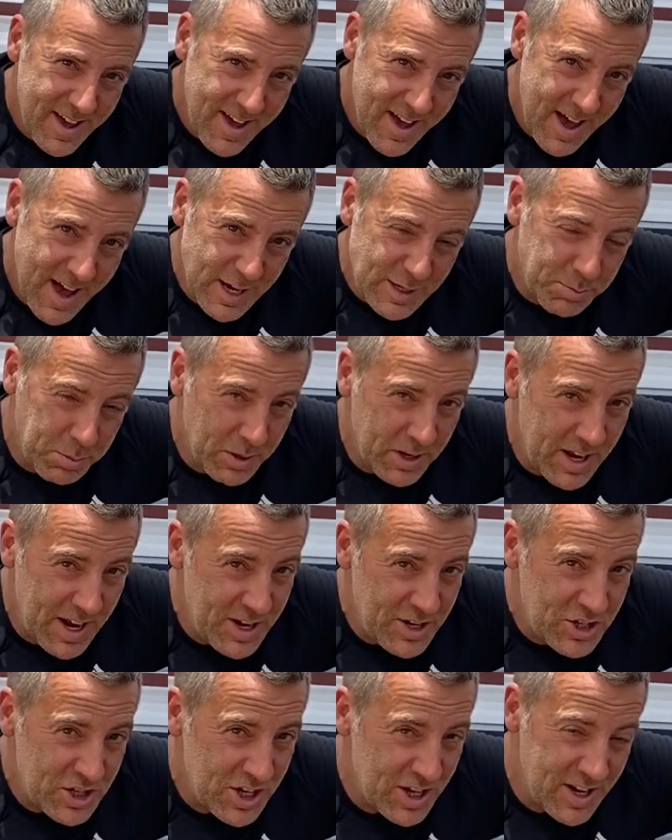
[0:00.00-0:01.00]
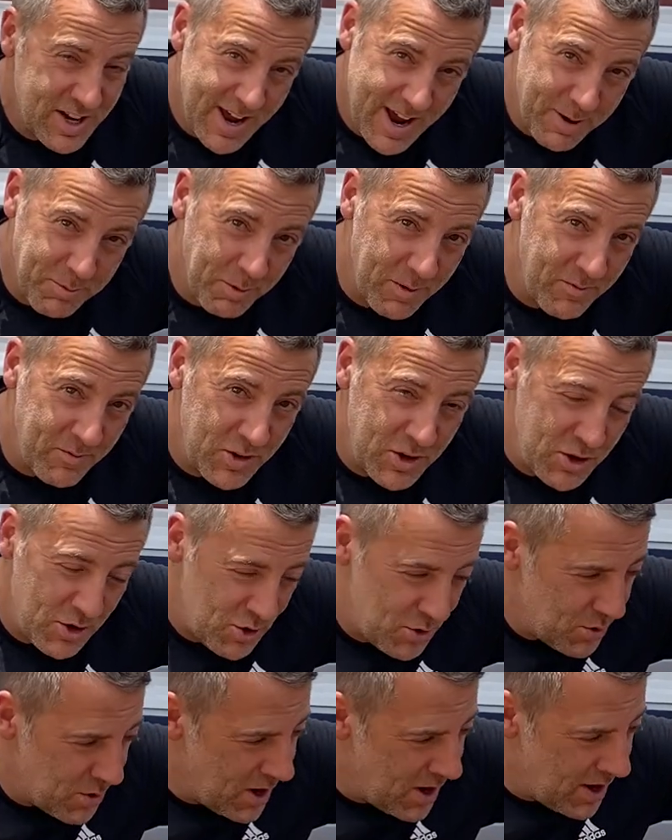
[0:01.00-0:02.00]
explanation and
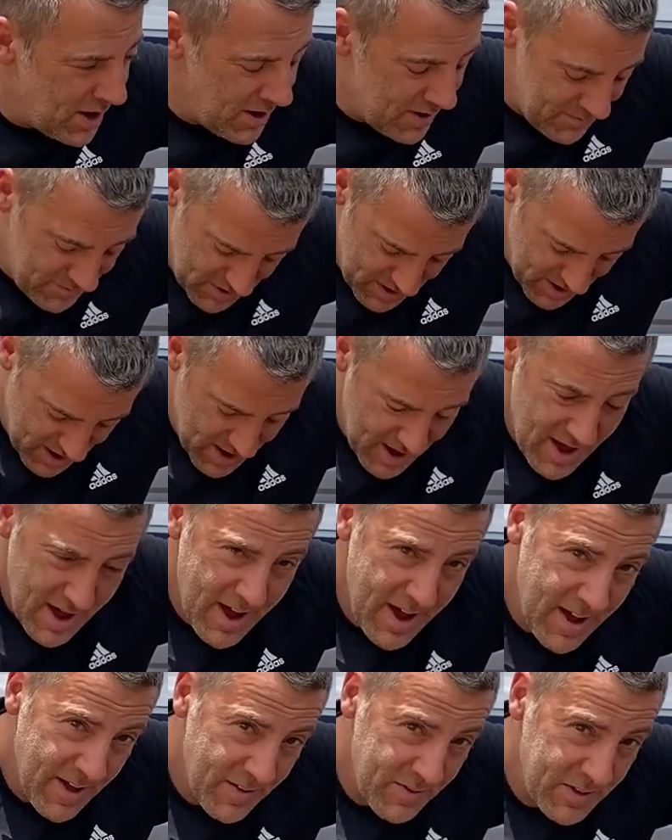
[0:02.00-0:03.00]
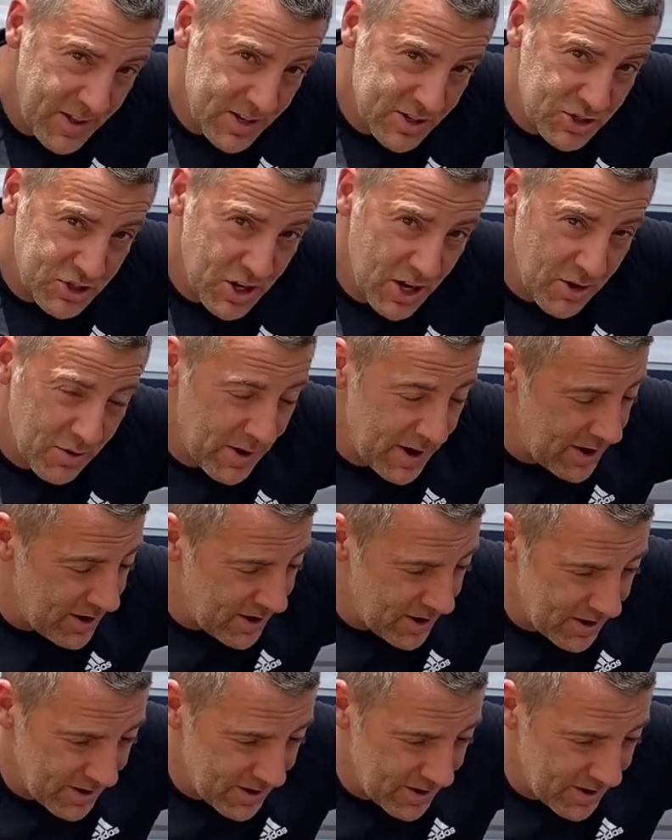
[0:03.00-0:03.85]
review of this generator.